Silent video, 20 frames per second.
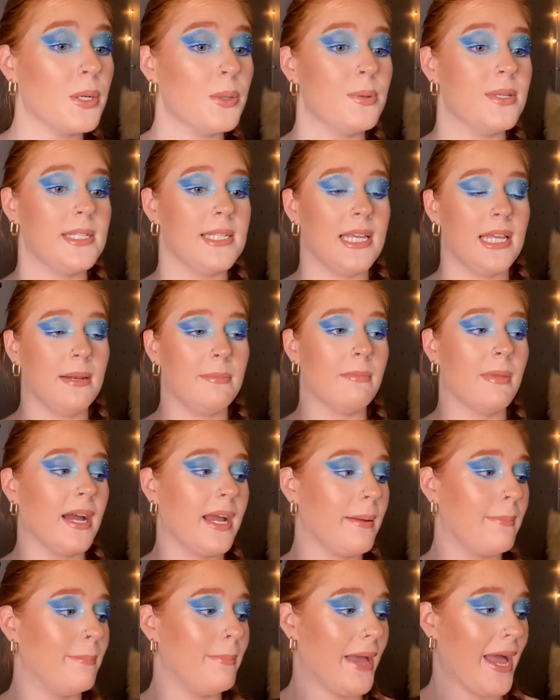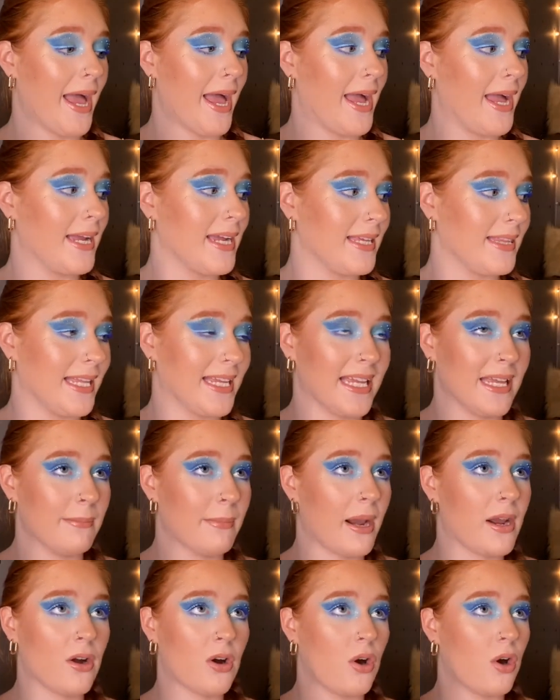It was in my bag, like in
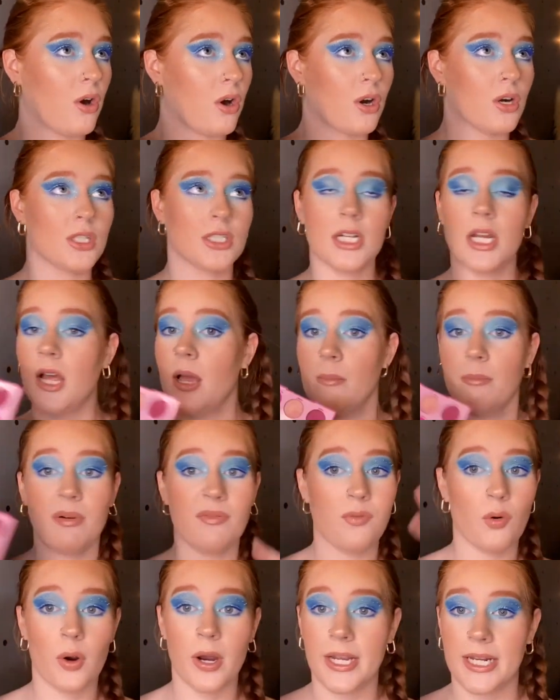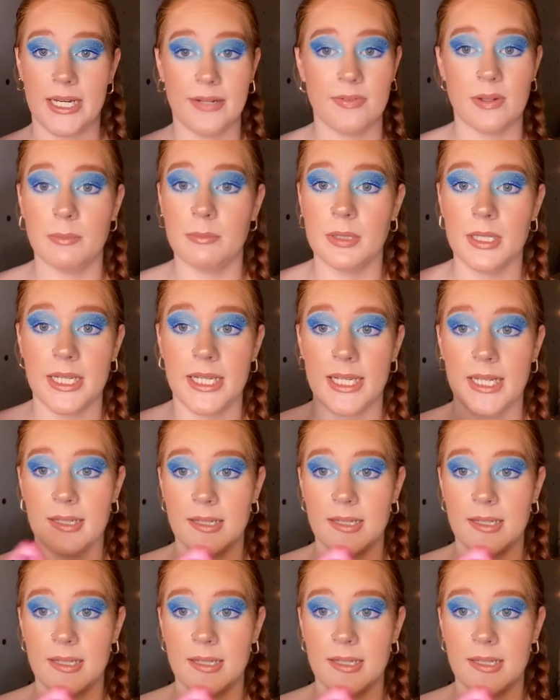my cart before I could even blink.